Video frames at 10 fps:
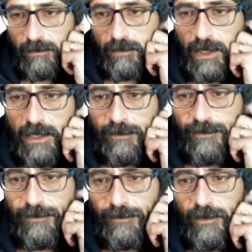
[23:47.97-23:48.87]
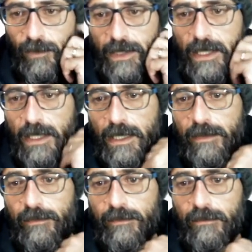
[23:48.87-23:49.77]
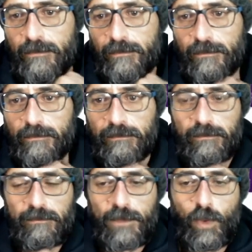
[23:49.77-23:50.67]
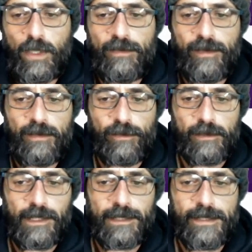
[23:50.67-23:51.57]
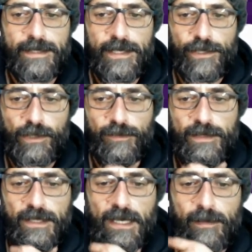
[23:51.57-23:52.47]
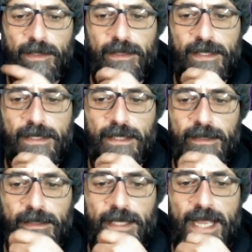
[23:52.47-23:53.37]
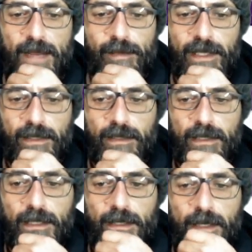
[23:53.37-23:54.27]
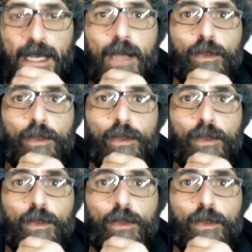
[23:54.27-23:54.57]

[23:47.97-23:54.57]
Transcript: If we qualify for the later stages of this cup, and there's a game that I would